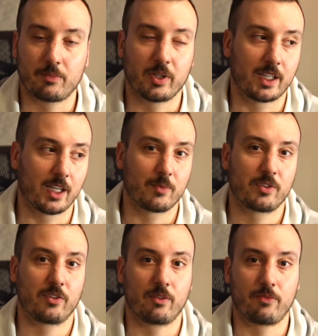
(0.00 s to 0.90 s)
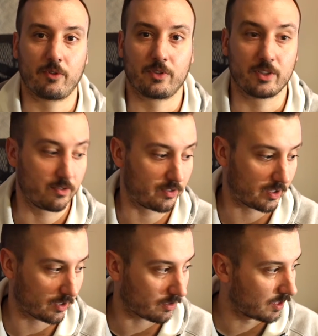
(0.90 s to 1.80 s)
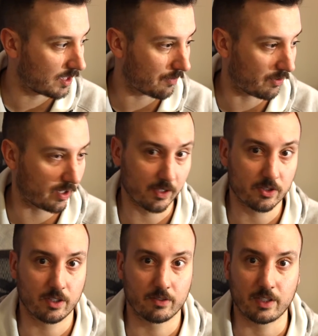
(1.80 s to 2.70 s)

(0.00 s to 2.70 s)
But again, I'm just looking forward to using everything this year,